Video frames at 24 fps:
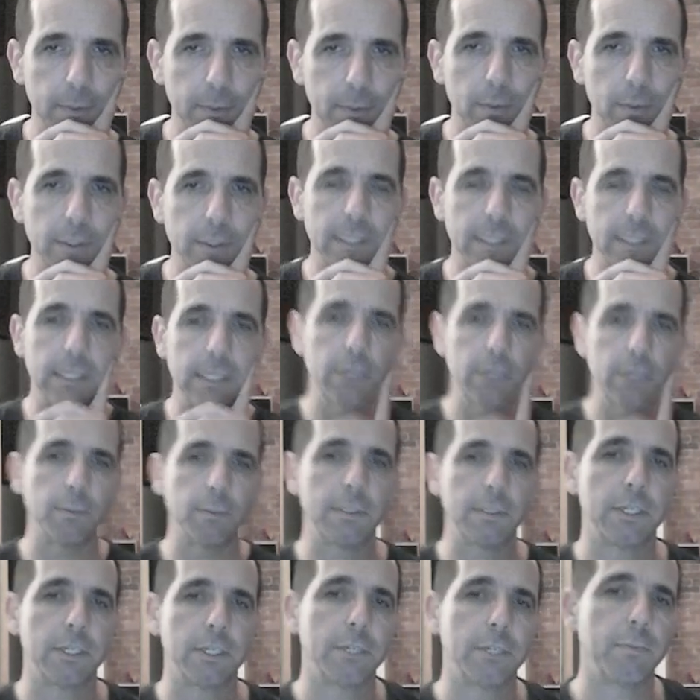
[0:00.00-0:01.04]
wanted the
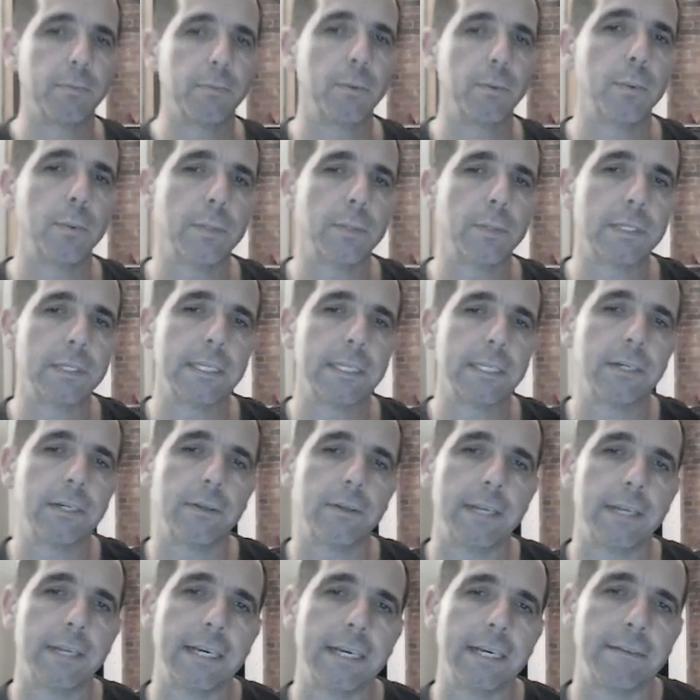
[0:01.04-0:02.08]
opposition, but we wanted it
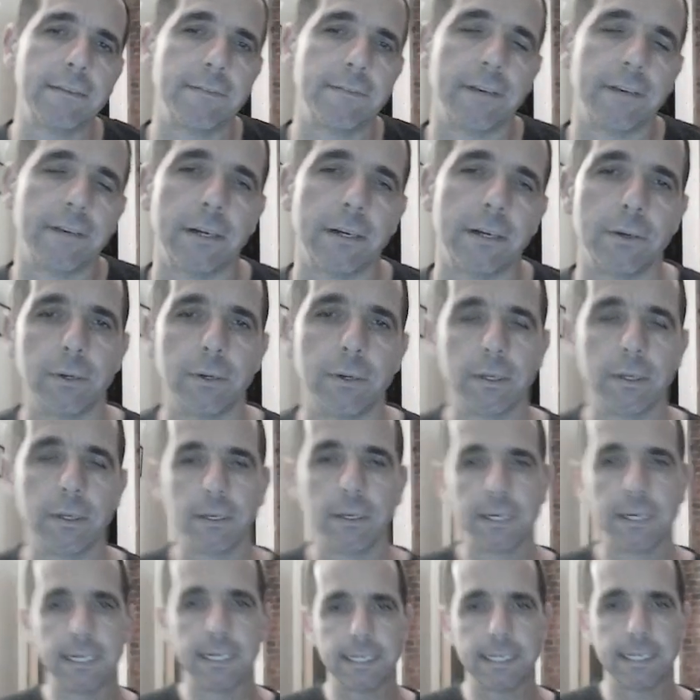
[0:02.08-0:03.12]
on the F file,
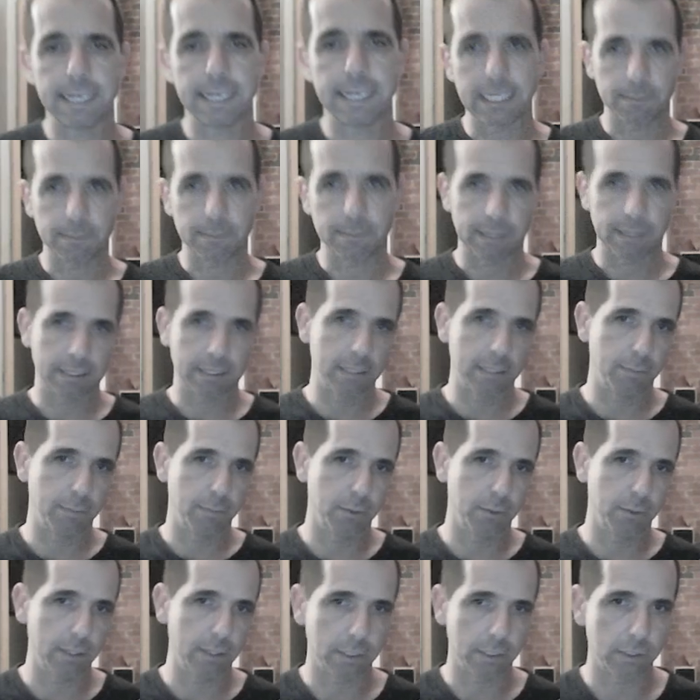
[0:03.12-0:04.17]
and it gets back to the
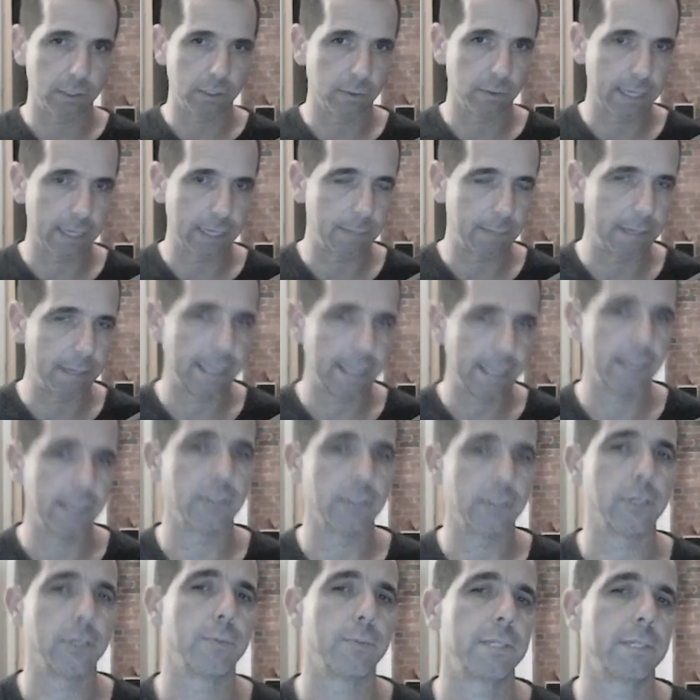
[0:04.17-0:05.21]
point I sort of kept making on
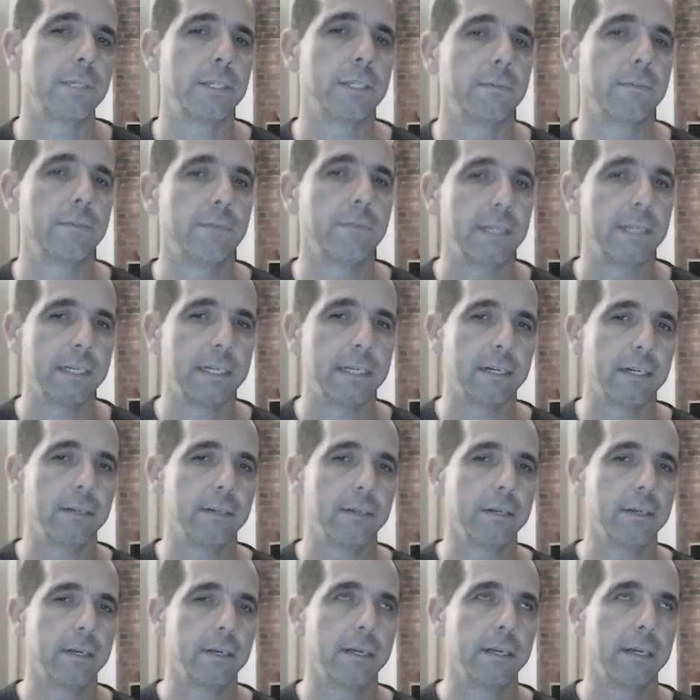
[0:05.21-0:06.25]
the opposition video.
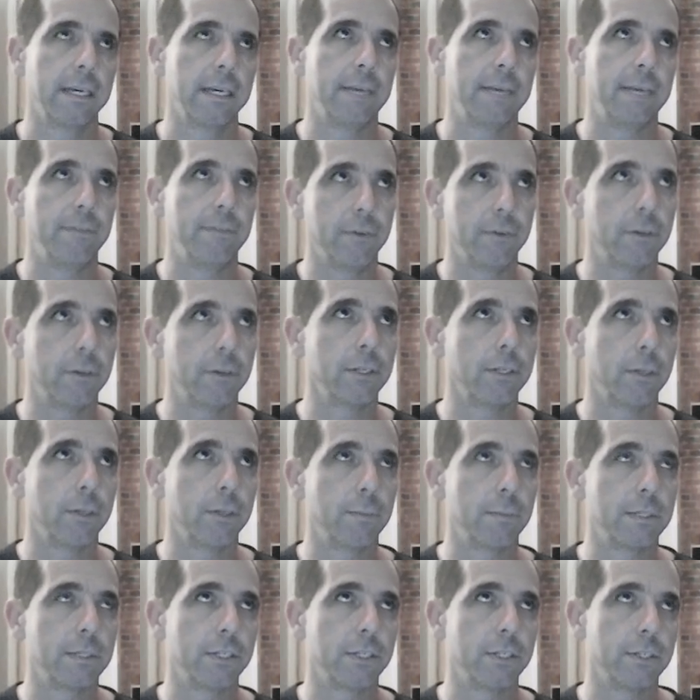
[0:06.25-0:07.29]
If you've got the
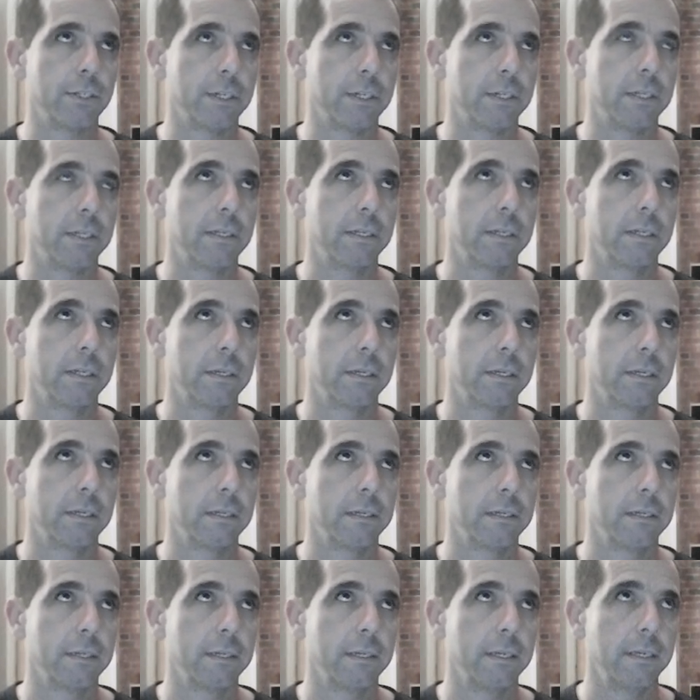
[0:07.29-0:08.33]
opposition,
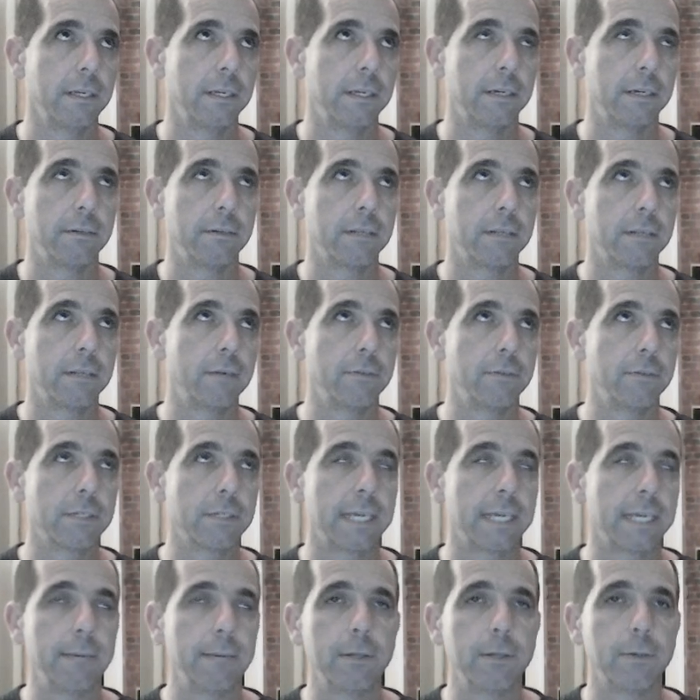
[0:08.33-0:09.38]
you know, don't just
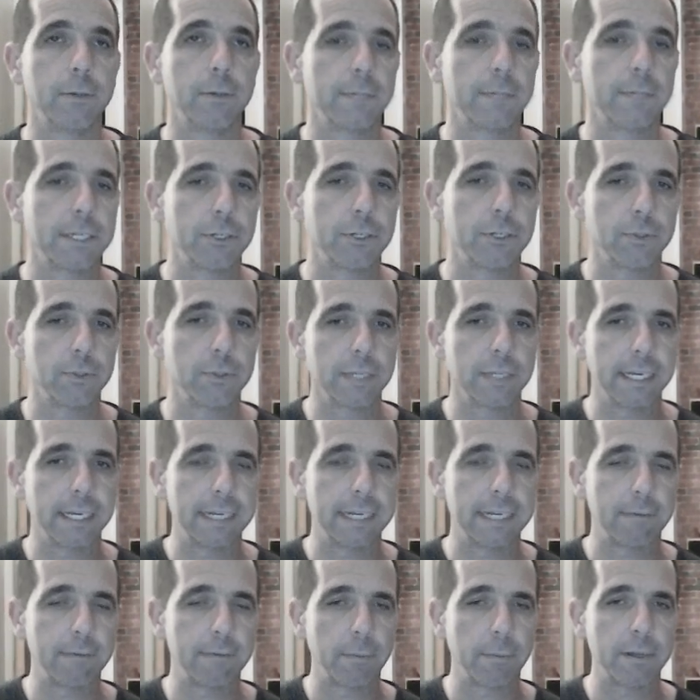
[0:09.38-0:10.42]
keep the opposition all day and
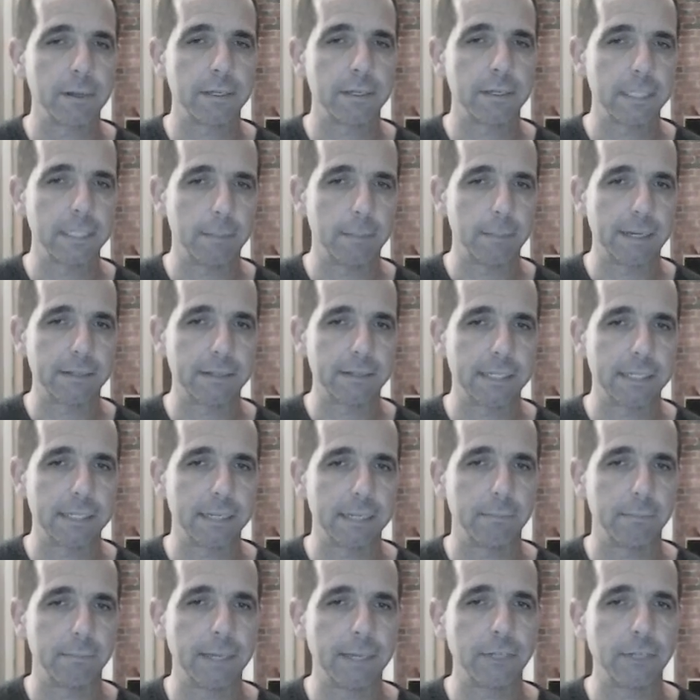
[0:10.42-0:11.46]
have a party about it.
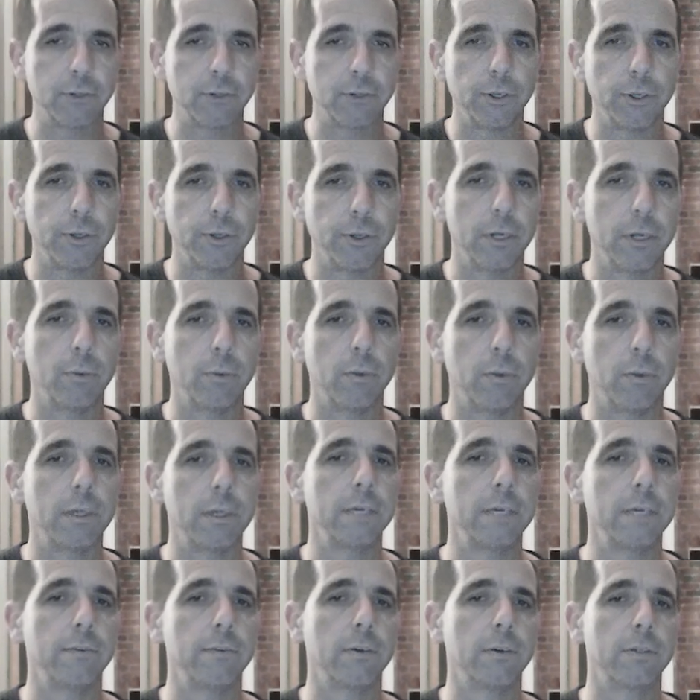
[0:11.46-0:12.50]
Make sure you know why
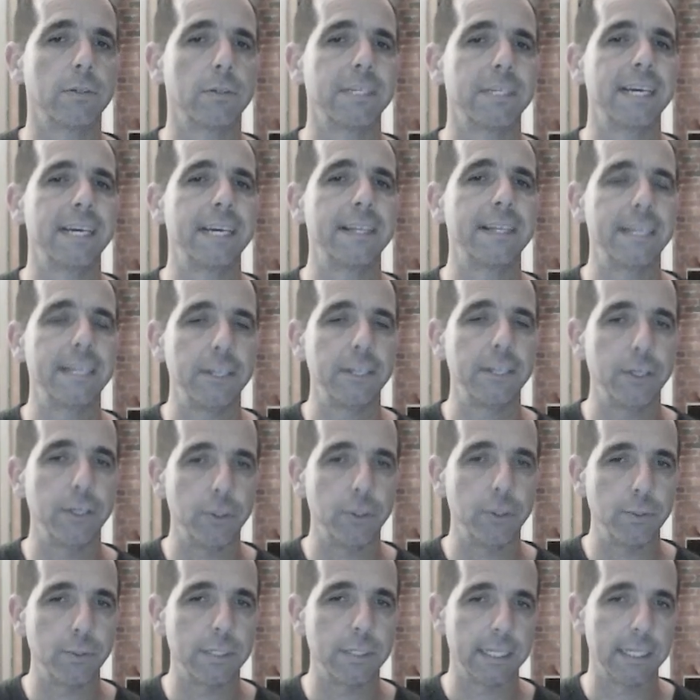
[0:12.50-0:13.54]
you've got it and then
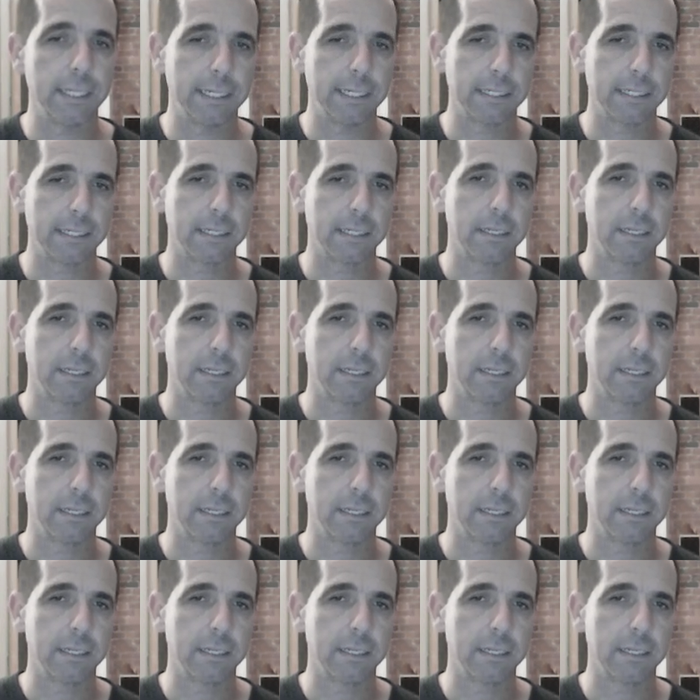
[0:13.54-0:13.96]
use it.